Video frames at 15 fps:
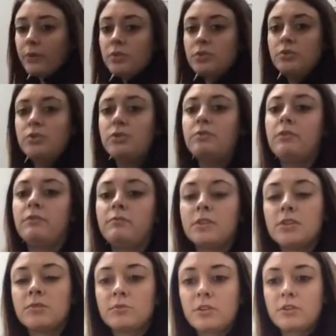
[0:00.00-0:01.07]
would you do if
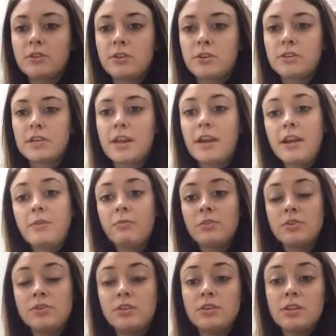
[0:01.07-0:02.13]
Ms. Wisnor said, I
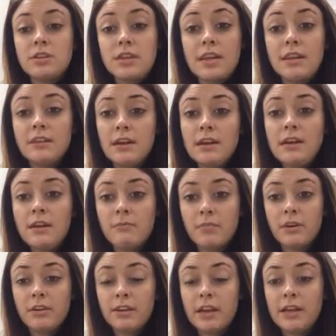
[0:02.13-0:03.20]
want you to take that
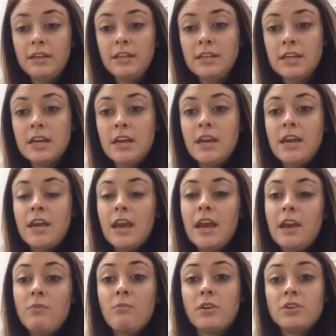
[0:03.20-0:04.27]
number line
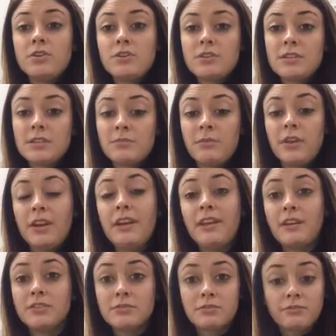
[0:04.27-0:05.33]
and I want you to split it
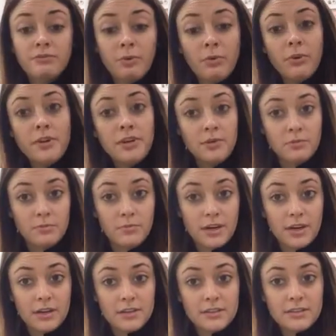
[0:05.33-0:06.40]
into 4 equal
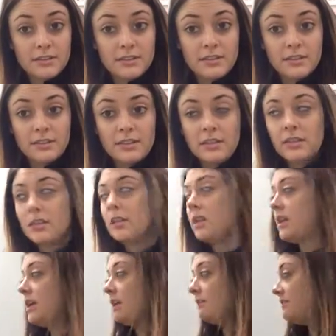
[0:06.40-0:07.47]
parts?
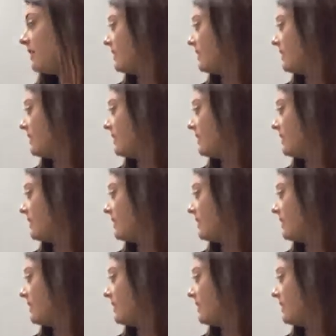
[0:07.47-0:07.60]
If